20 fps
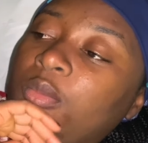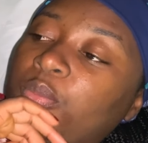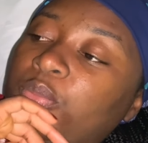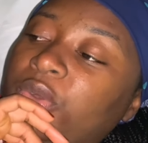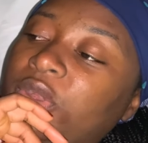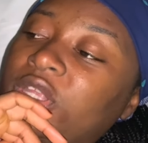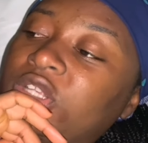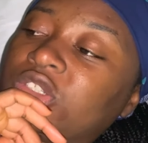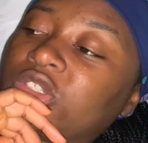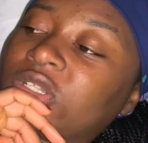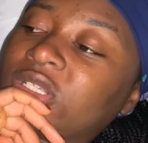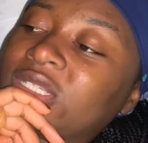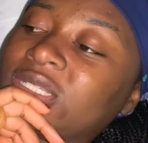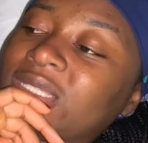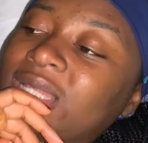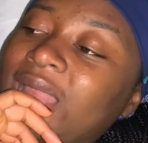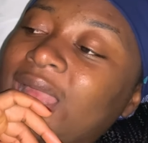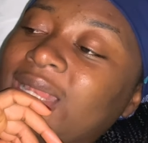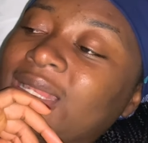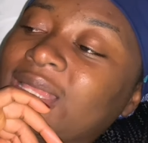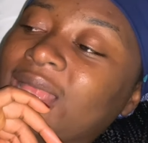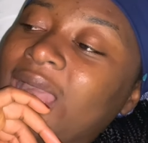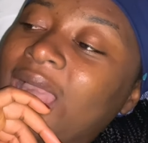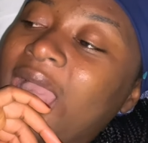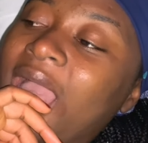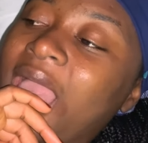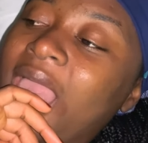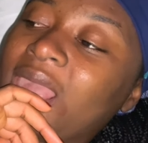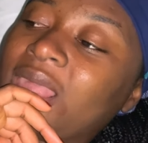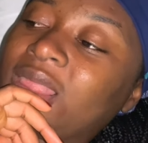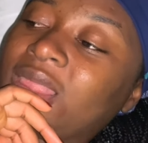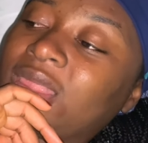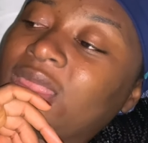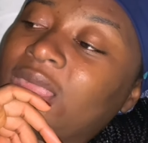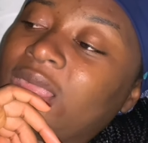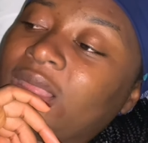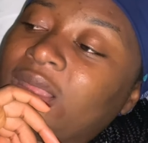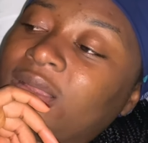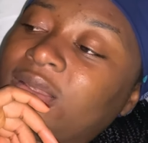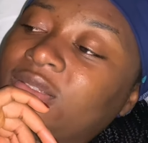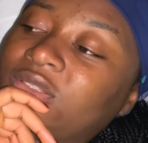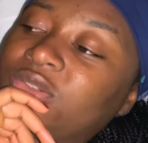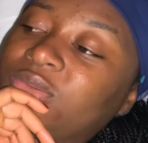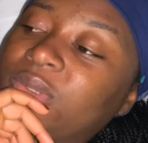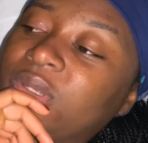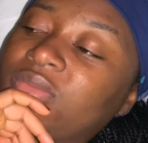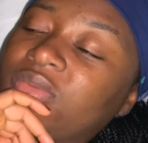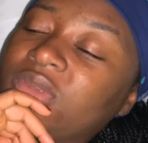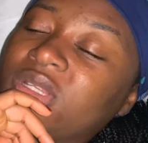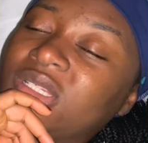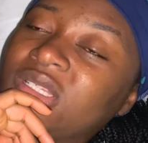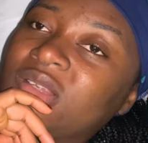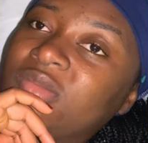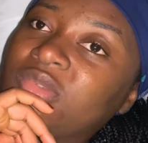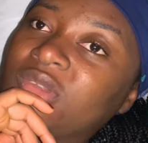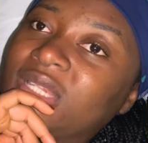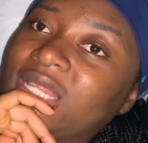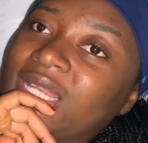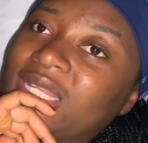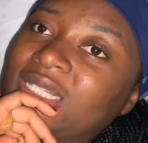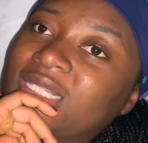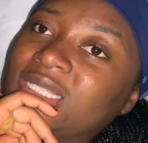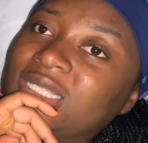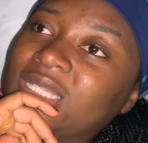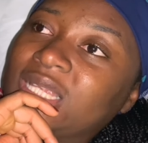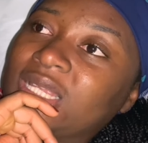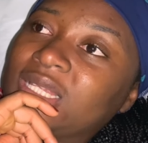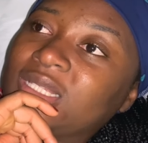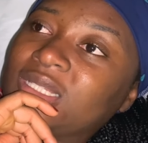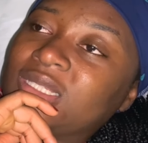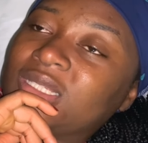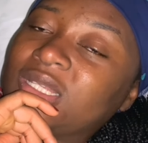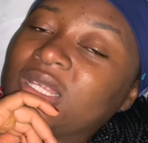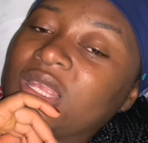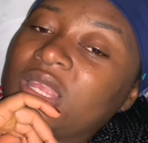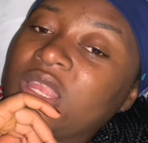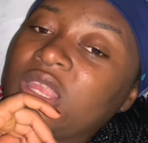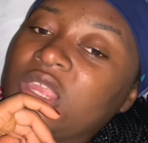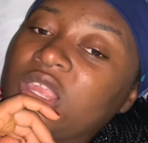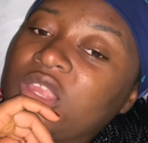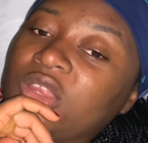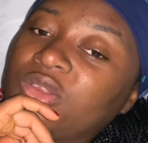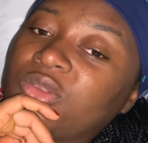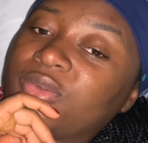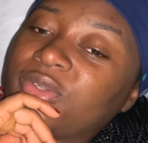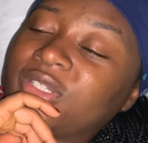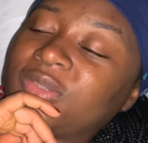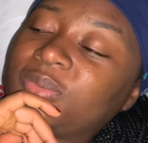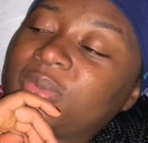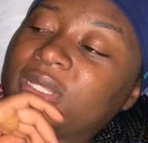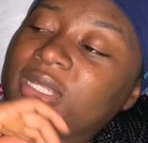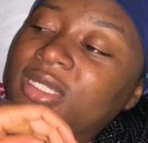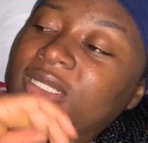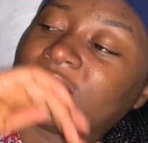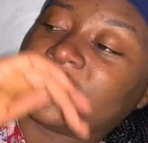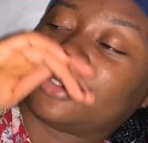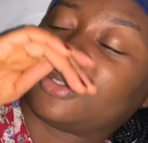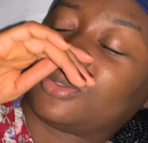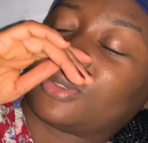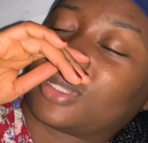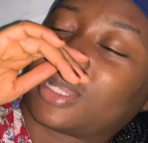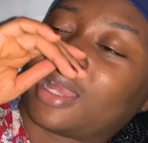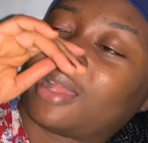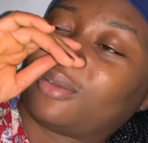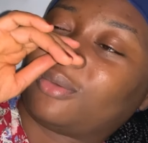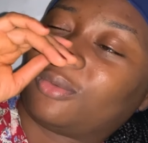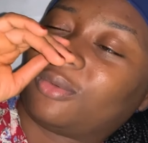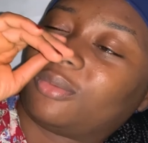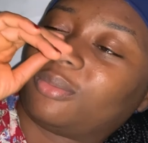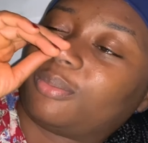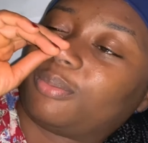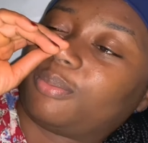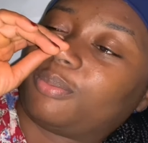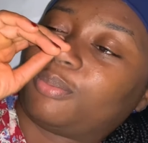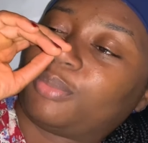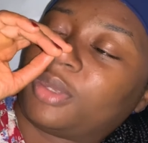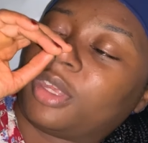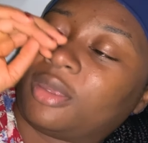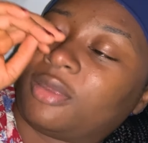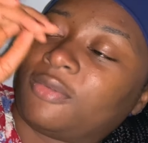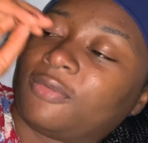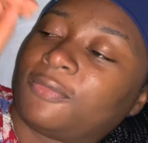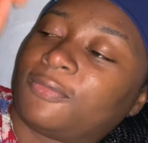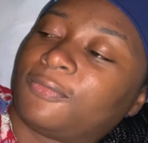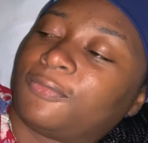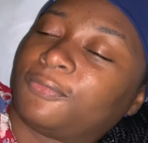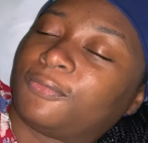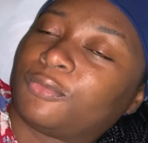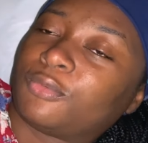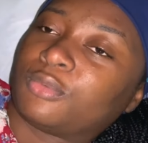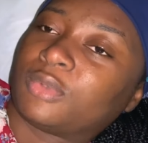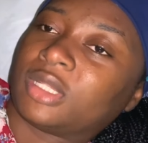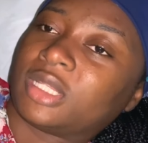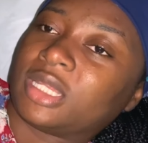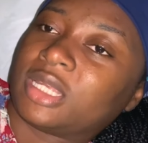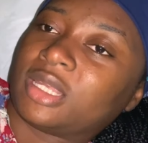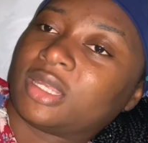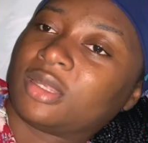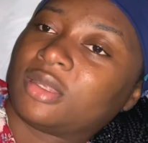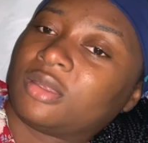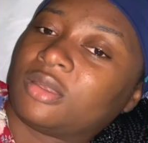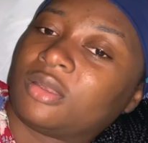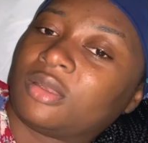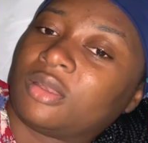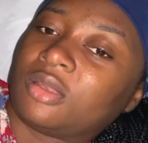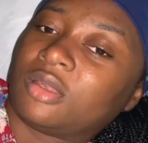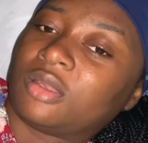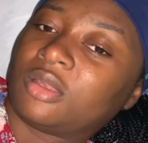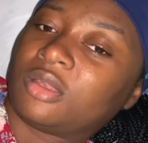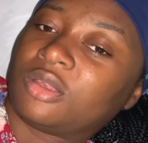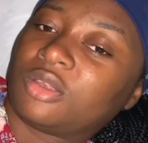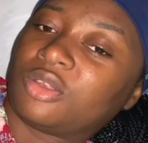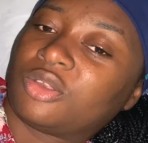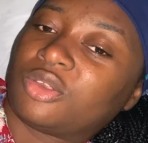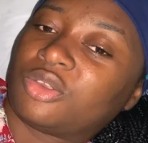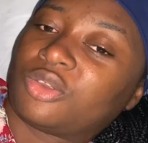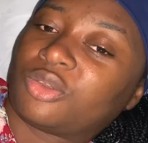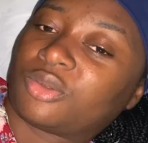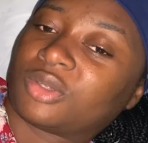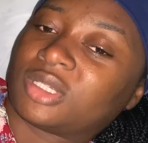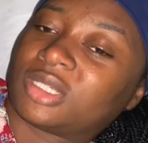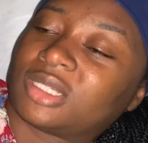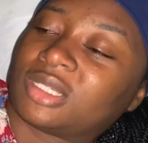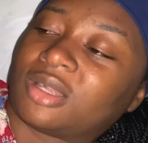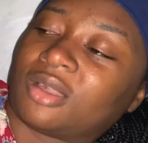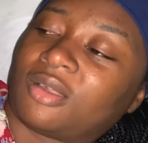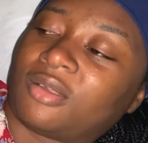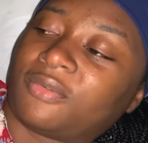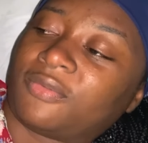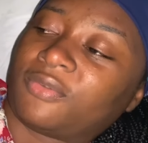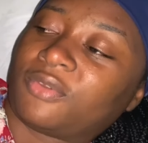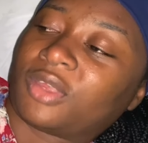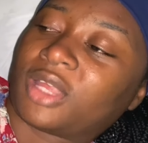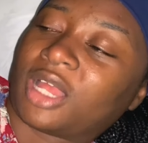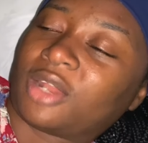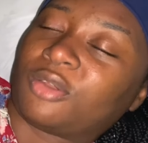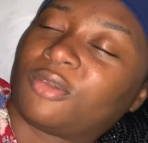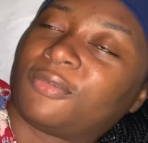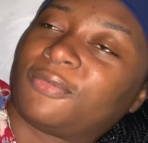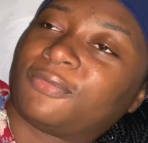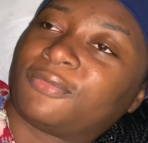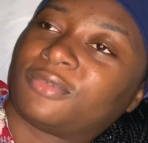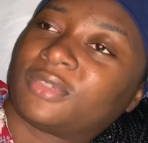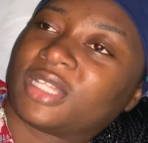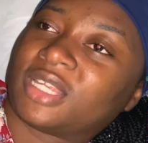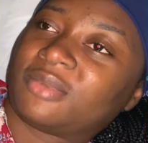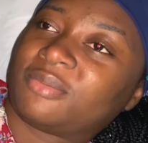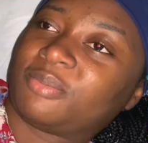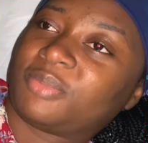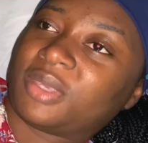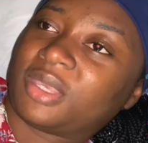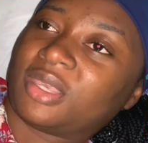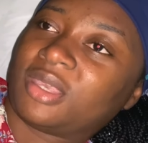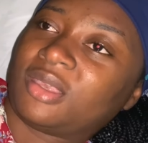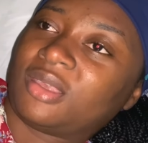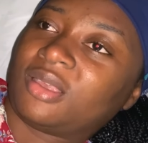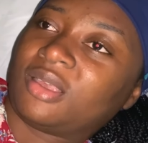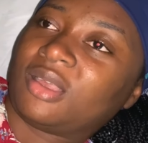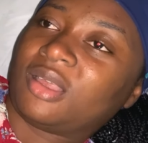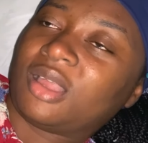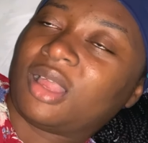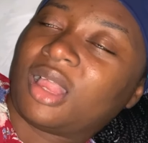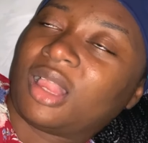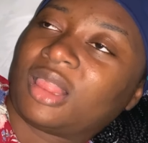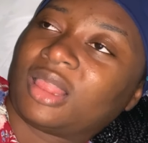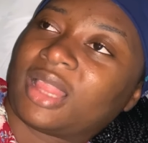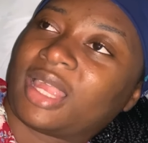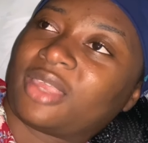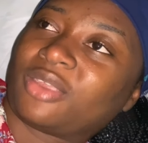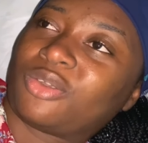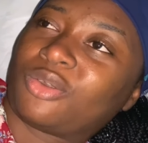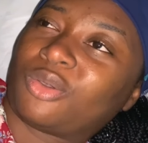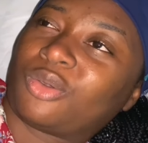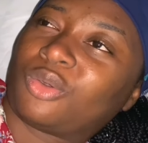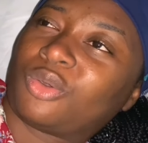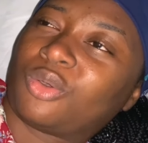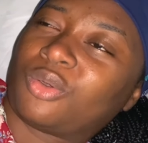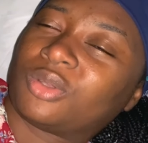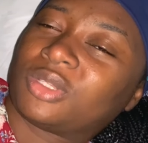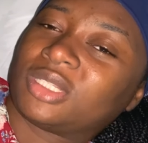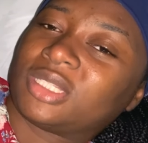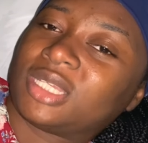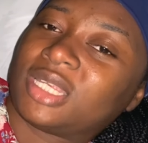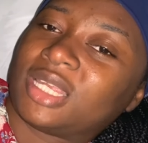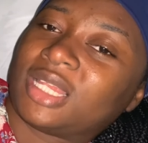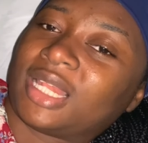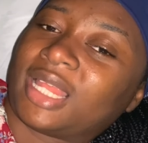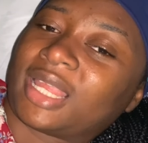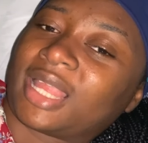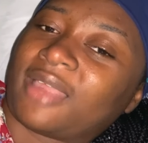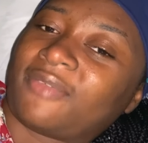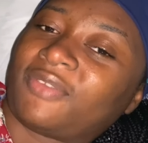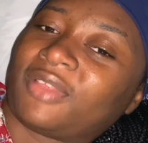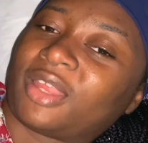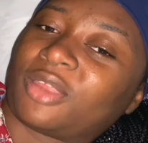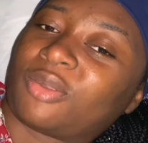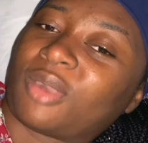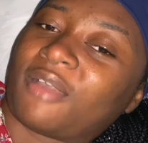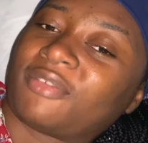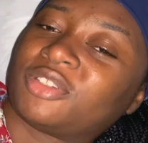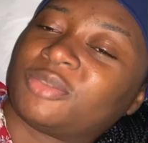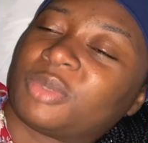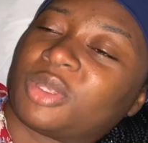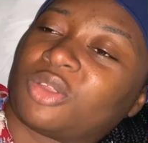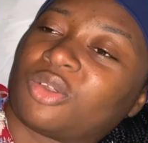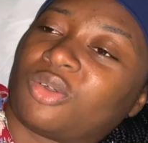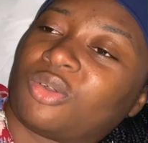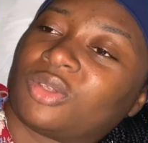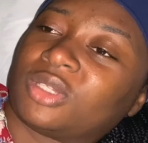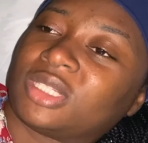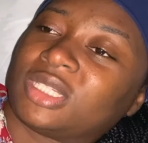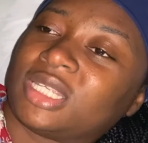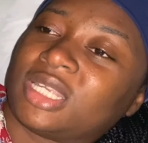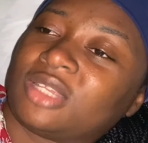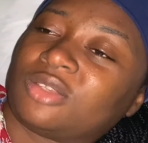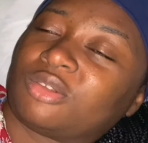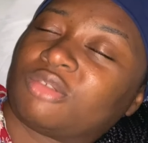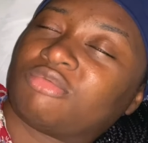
But it's just sad that I think, to a reasonable extent, in those places, you cannot be fully yourself. You cannot fully be, like, you're contained. Like, I feel like you have to be contained or